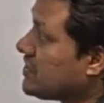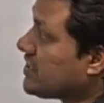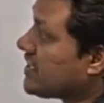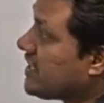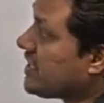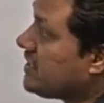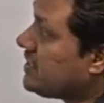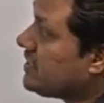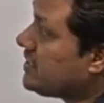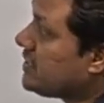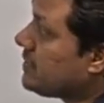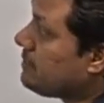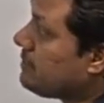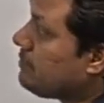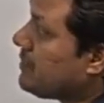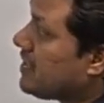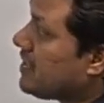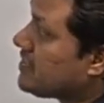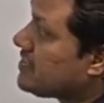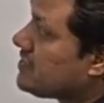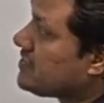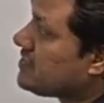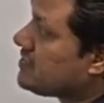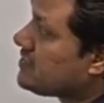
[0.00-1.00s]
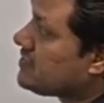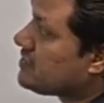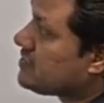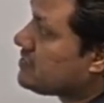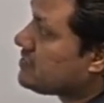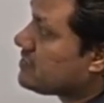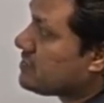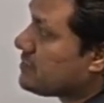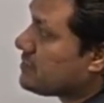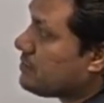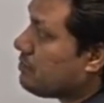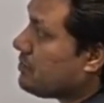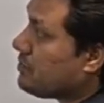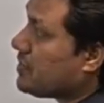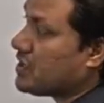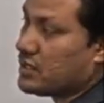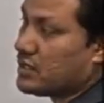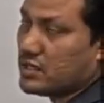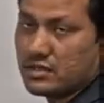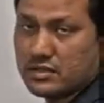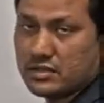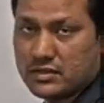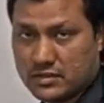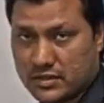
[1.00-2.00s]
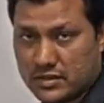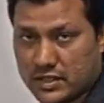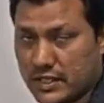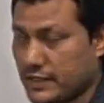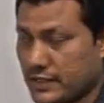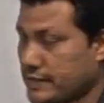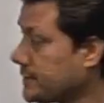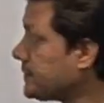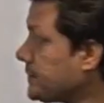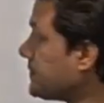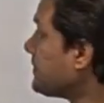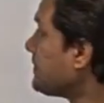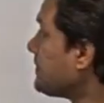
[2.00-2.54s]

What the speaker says: z plus b, right?